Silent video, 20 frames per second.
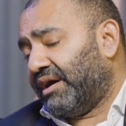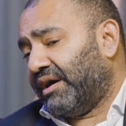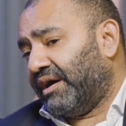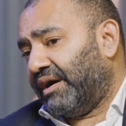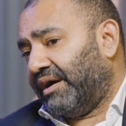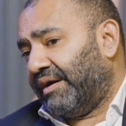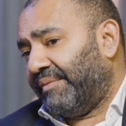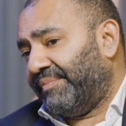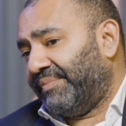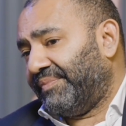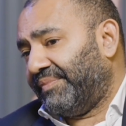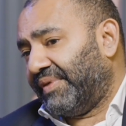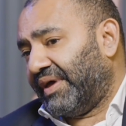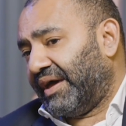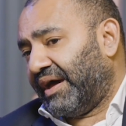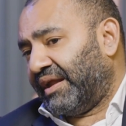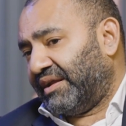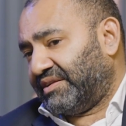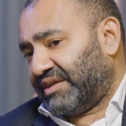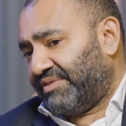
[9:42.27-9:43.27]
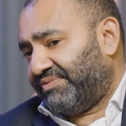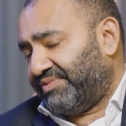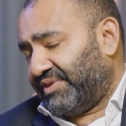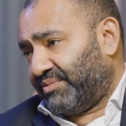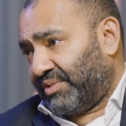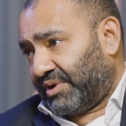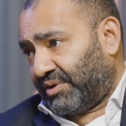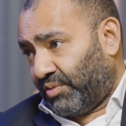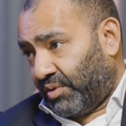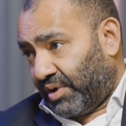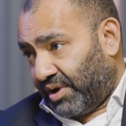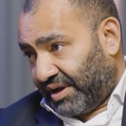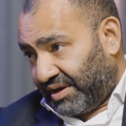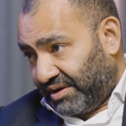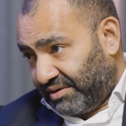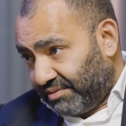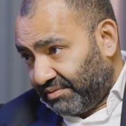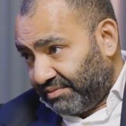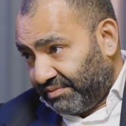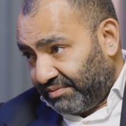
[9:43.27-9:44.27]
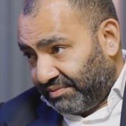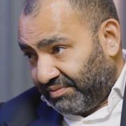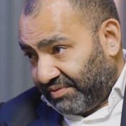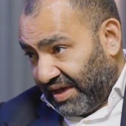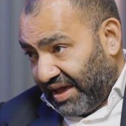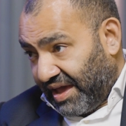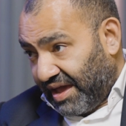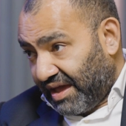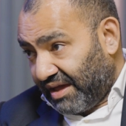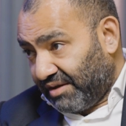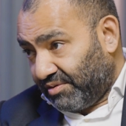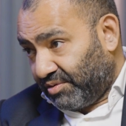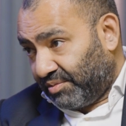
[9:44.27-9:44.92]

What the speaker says: And I don't think we're quite there,